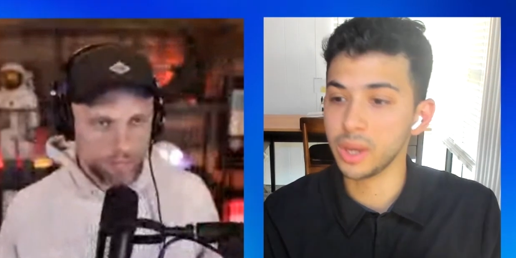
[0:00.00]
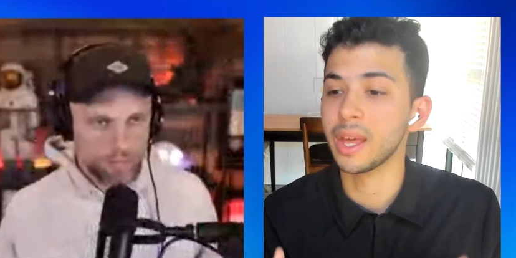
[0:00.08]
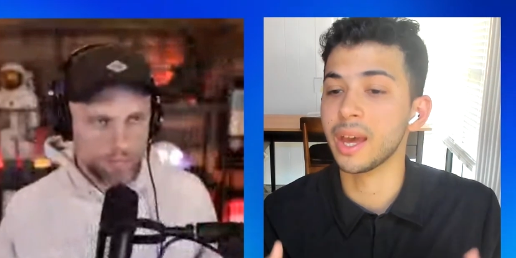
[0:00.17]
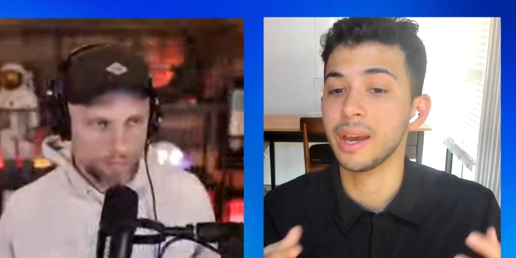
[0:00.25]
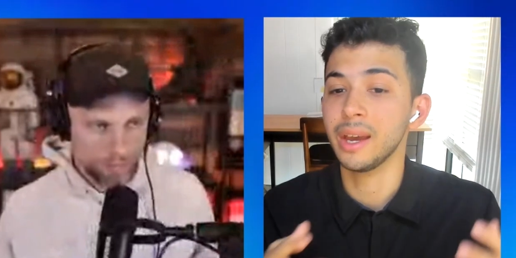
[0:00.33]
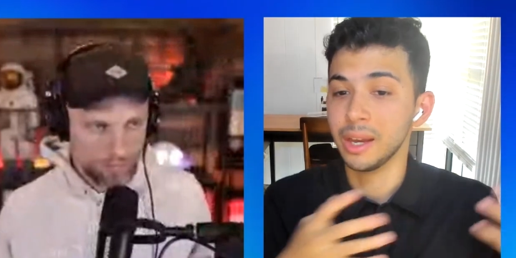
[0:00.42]

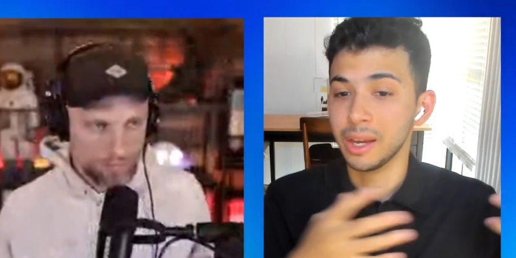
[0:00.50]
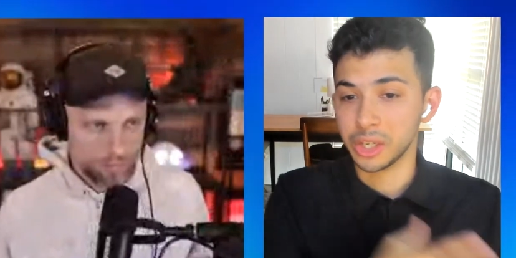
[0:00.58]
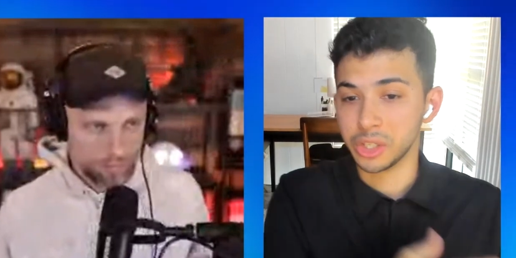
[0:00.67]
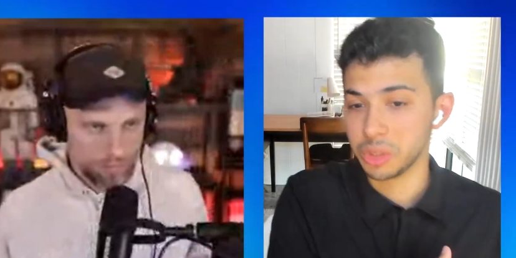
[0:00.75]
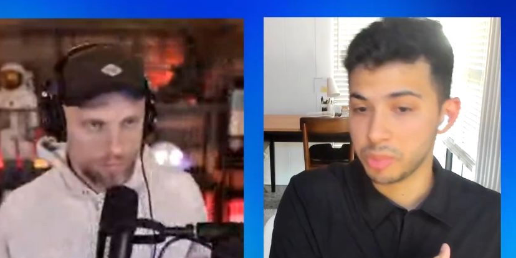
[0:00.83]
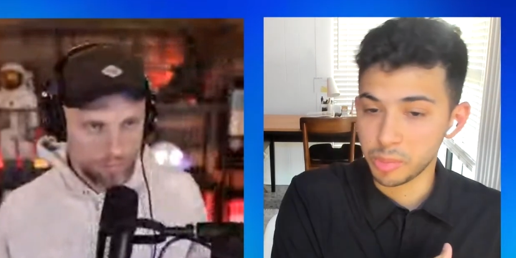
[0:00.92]
Speaker 1: that a
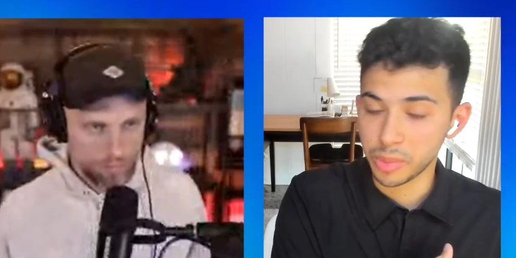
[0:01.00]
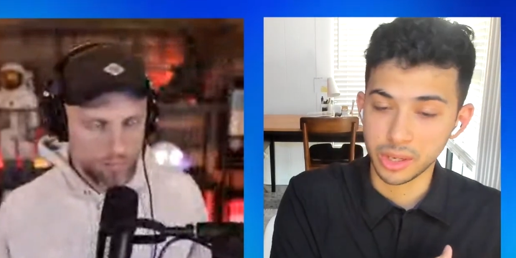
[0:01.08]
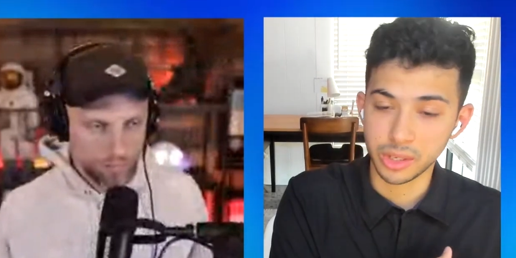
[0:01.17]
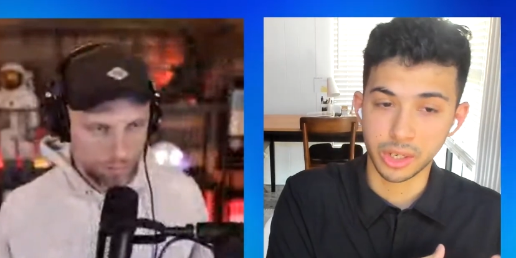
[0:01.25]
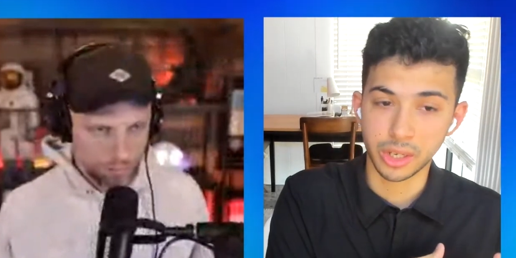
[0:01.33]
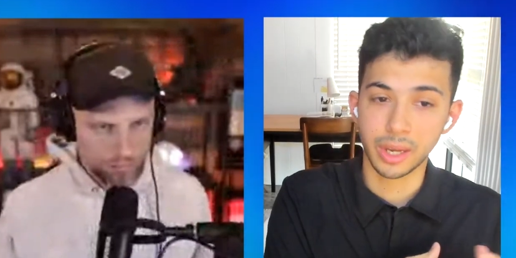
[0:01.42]
GP
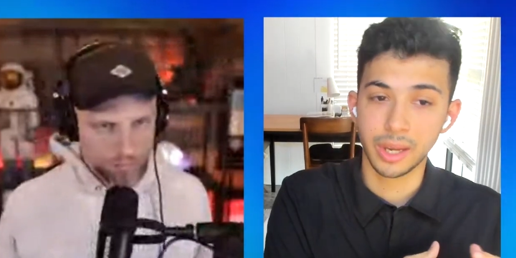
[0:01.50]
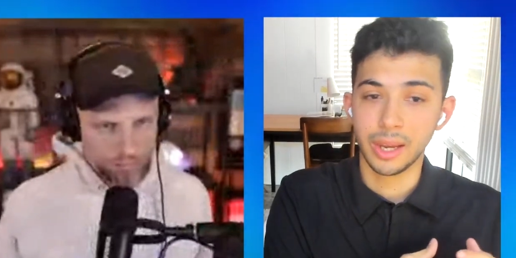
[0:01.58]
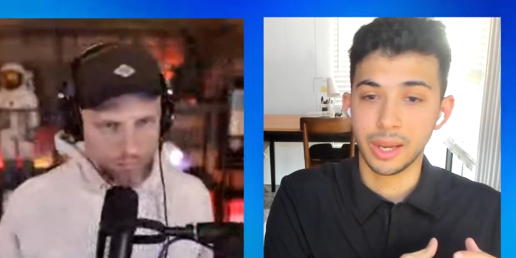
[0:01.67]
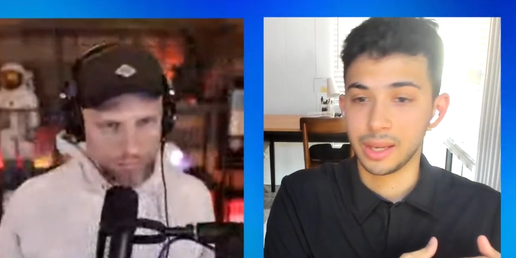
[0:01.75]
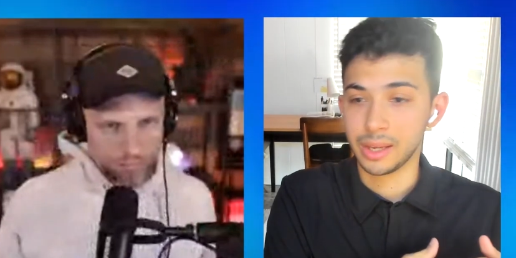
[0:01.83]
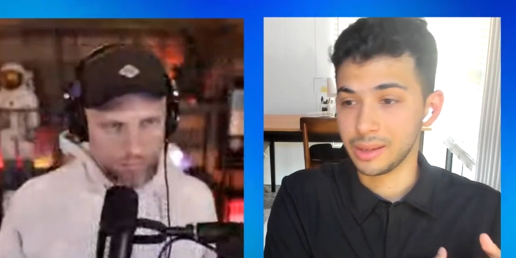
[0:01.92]
patient
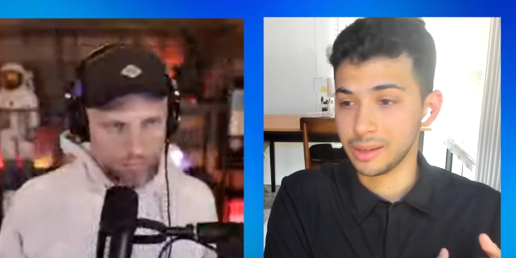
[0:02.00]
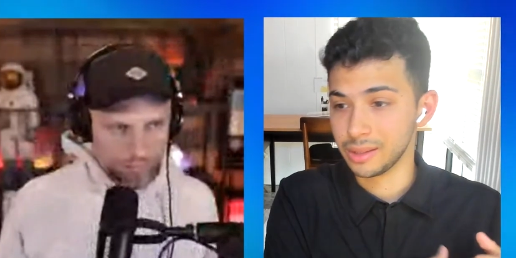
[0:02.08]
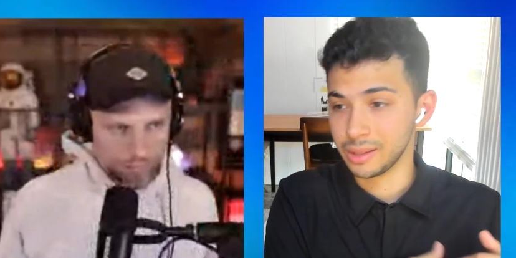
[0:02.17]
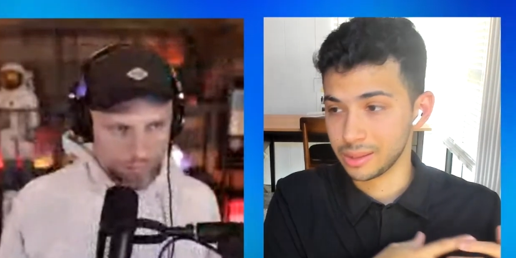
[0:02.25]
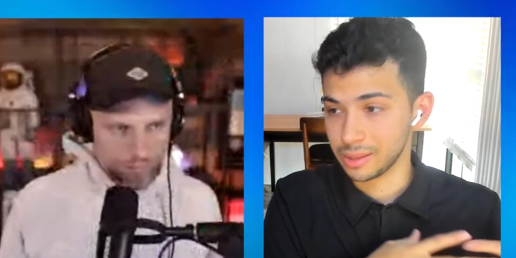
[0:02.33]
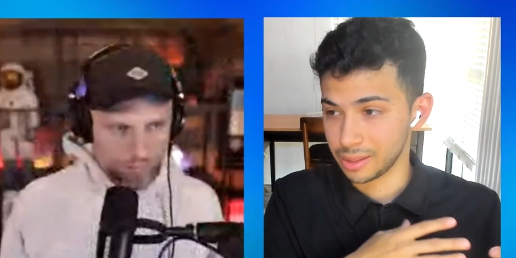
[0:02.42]

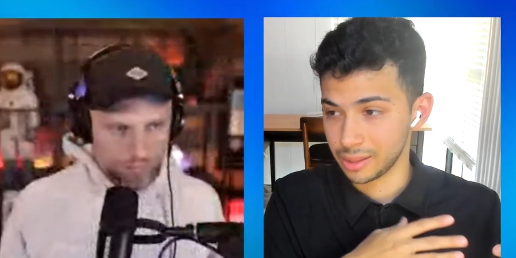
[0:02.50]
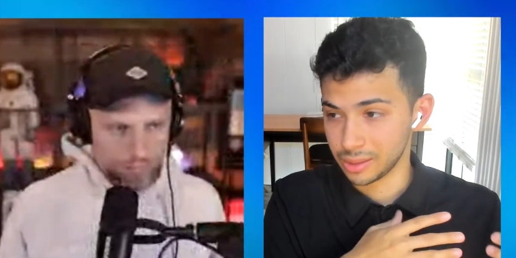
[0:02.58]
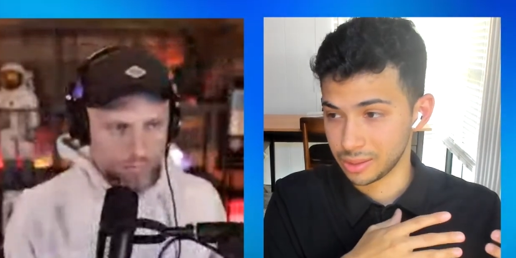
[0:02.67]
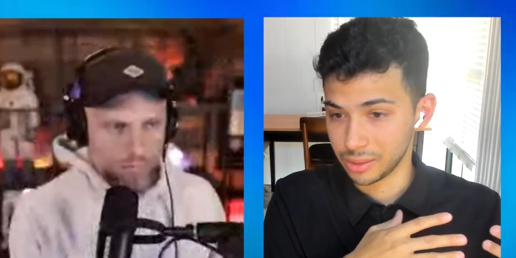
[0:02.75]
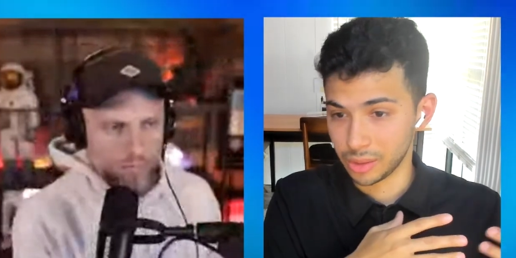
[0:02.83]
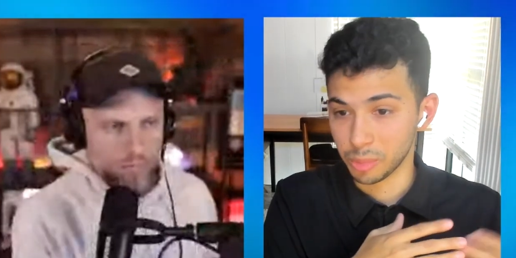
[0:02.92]
is
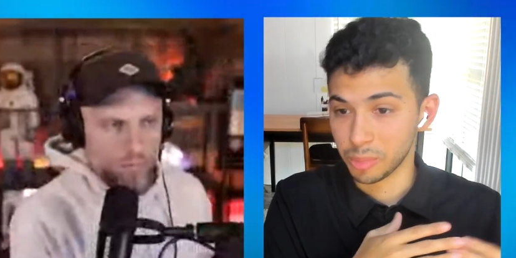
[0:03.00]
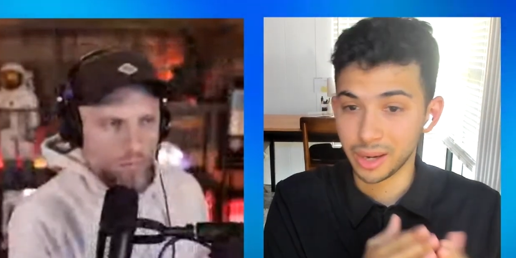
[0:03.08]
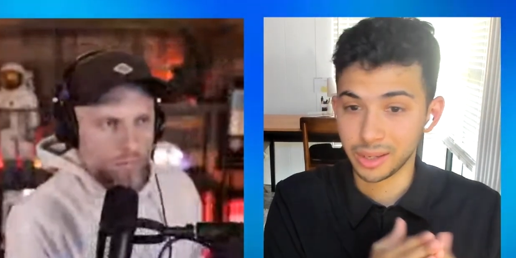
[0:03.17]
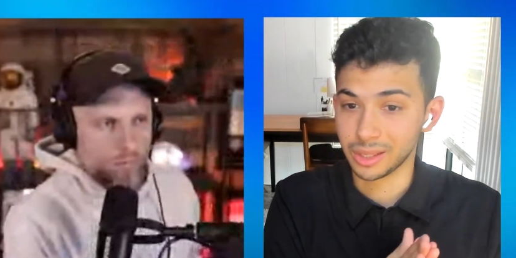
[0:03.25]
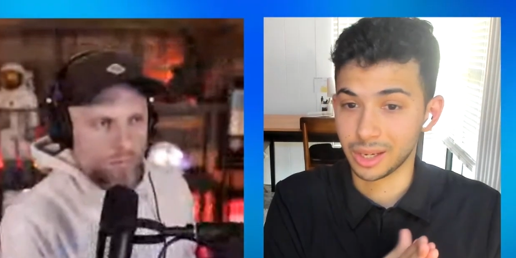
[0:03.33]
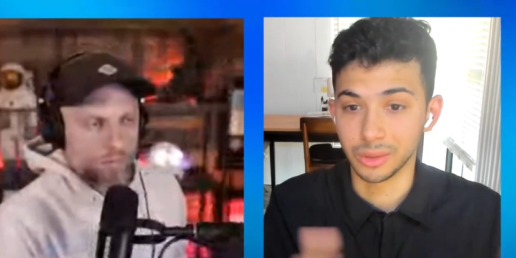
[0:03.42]
is their
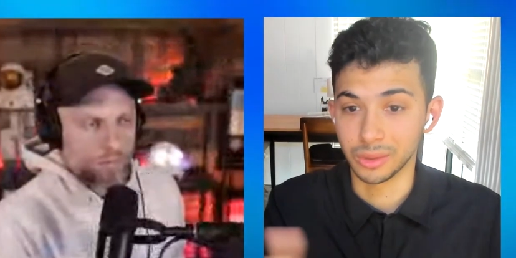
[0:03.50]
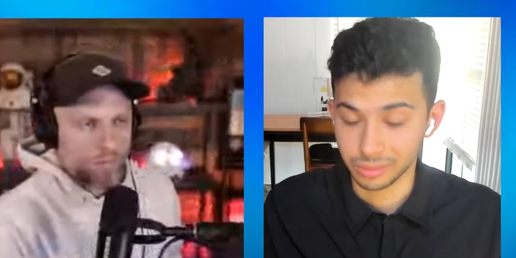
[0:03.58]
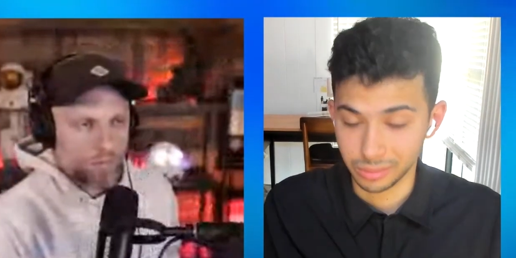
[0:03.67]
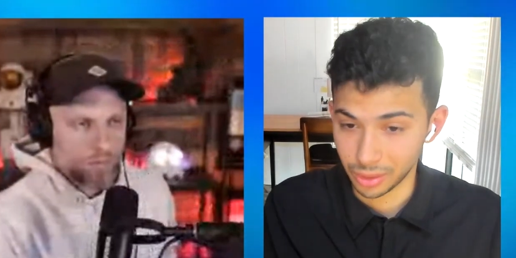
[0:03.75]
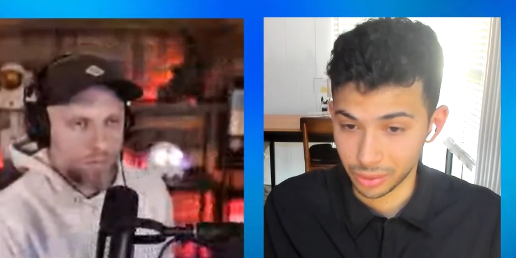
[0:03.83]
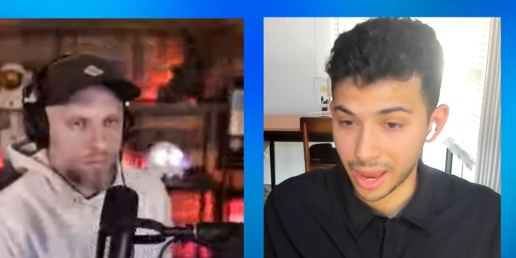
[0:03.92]
buying
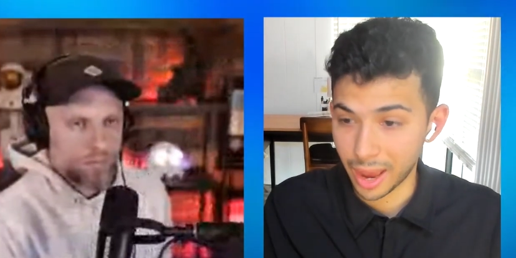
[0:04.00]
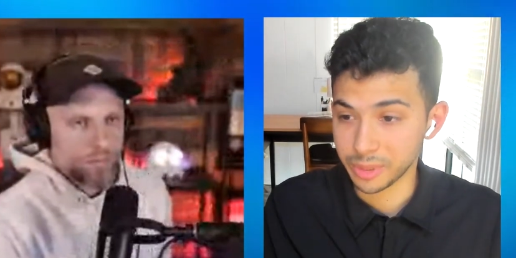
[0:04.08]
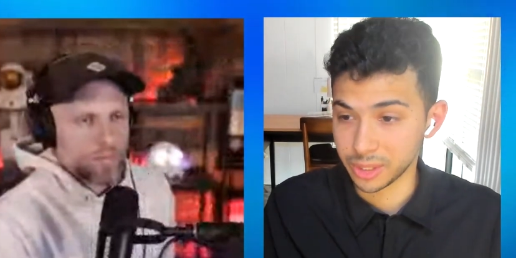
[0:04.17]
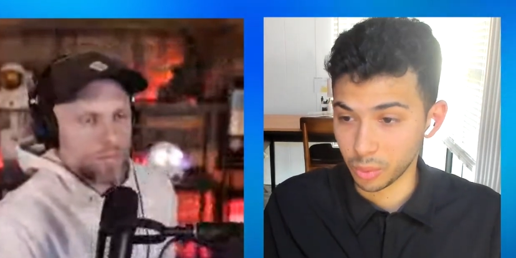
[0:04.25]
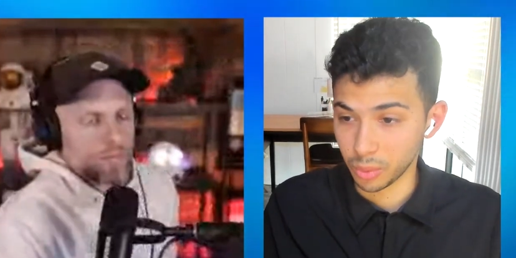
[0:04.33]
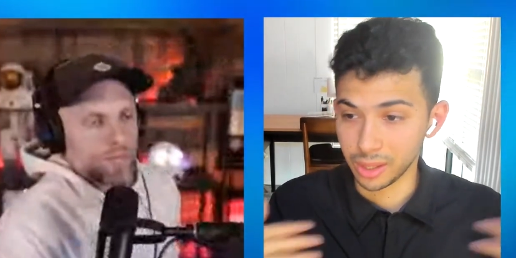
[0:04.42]
cycle, you know, that
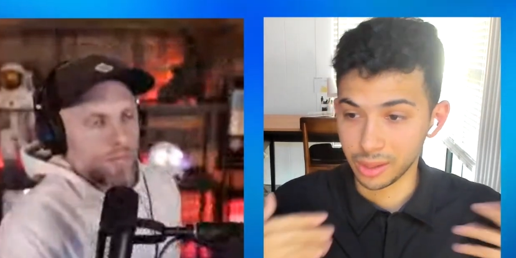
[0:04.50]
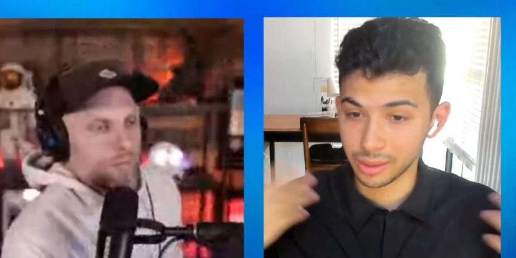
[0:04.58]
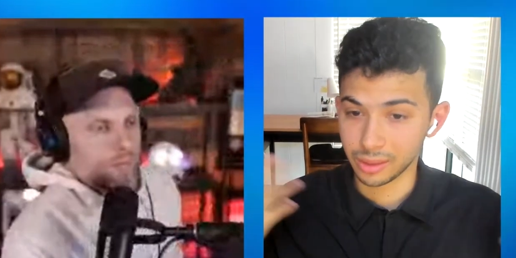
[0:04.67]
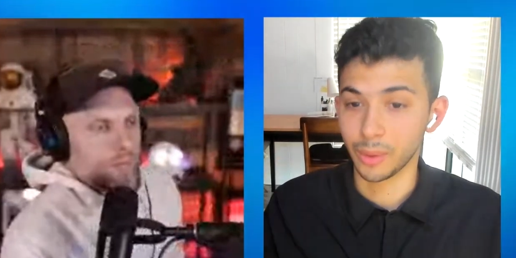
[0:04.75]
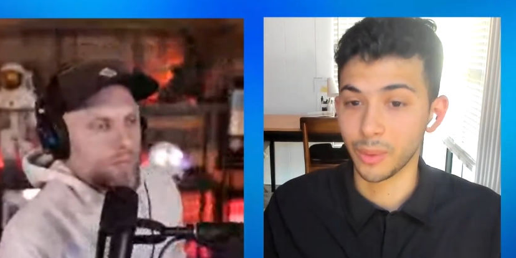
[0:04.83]
happens in a week.